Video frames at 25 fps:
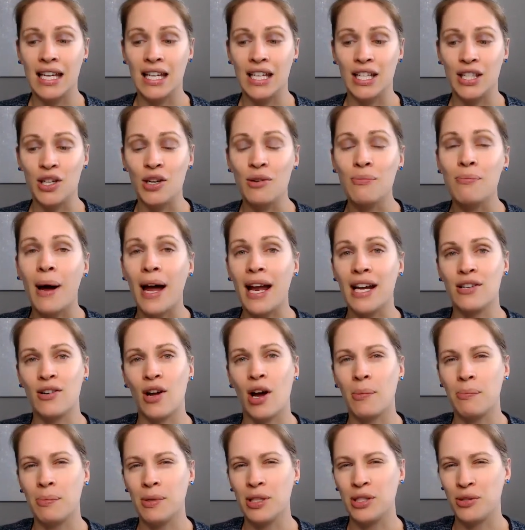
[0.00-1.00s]
you might
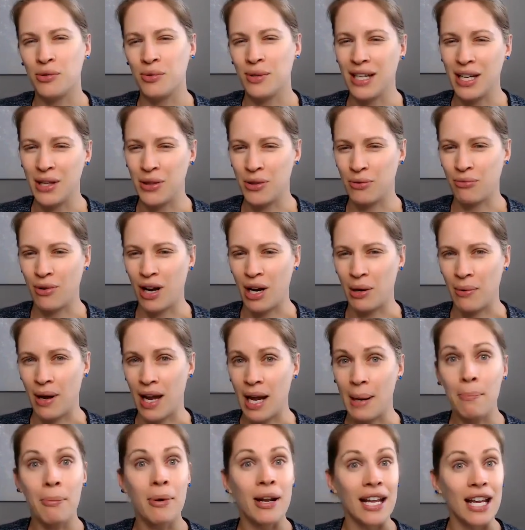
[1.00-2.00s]
not be doing it the right
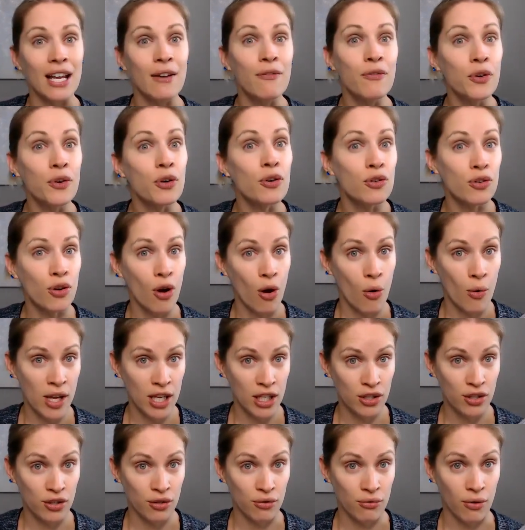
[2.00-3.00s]
way. But if you're
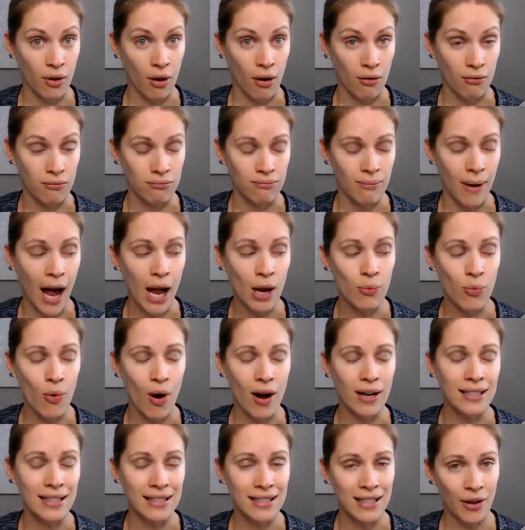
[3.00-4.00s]
going to, though, I
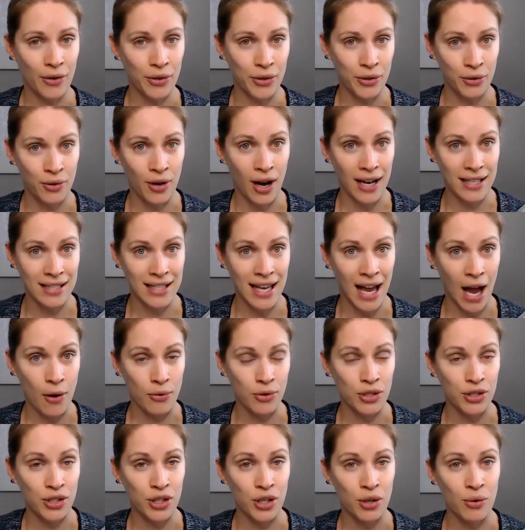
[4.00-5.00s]
want to tell you guys how
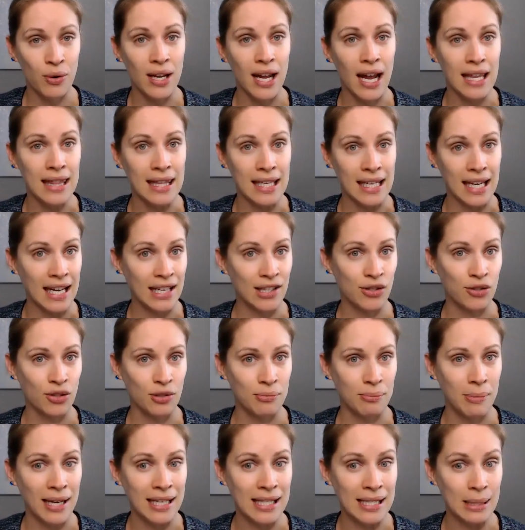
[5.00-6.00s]
to do it, and the answer
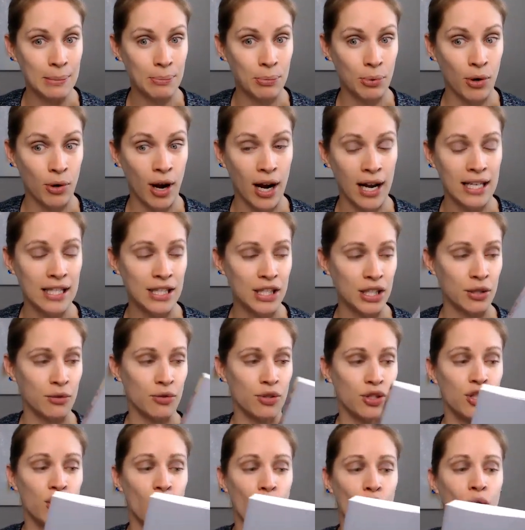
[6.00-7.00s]
may surprise you.
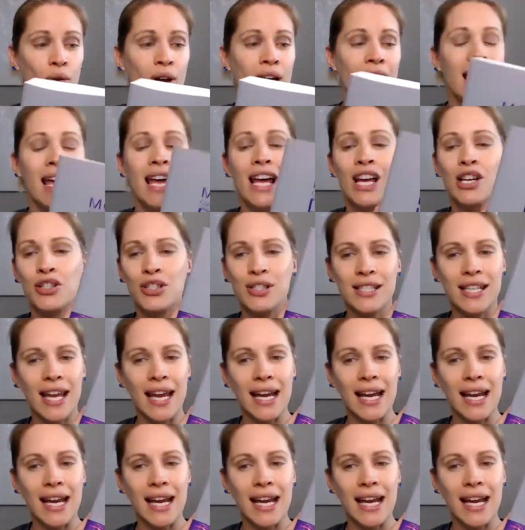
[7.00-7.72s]
So just